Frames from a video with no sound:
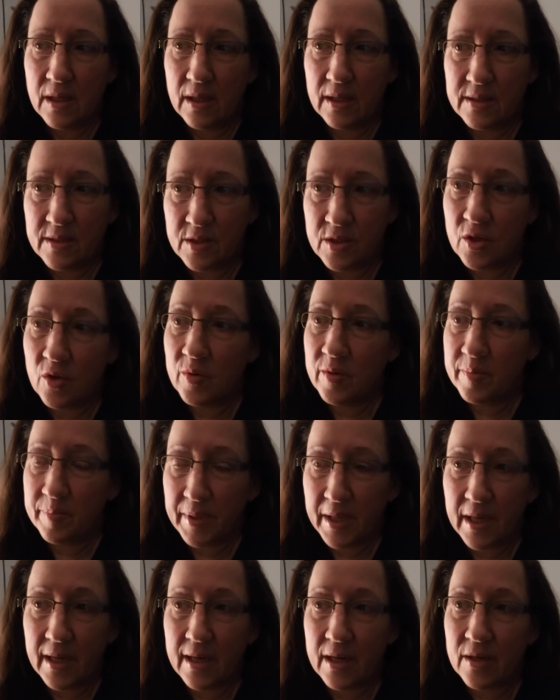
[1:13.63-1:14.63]
It's so
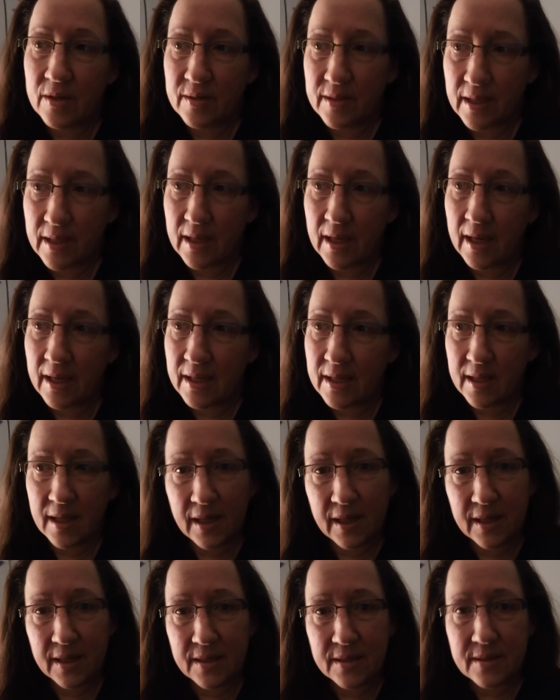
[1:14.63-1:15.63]
impaired that I
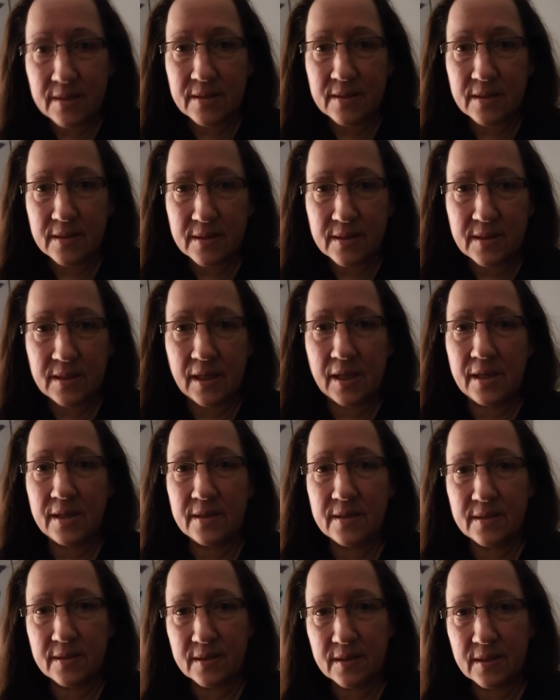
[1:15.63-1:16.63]
can't
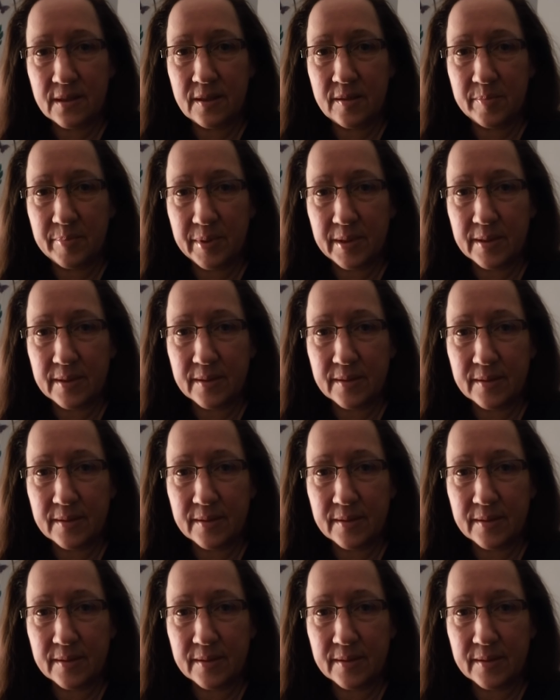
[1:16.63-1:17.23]
sustain sleep.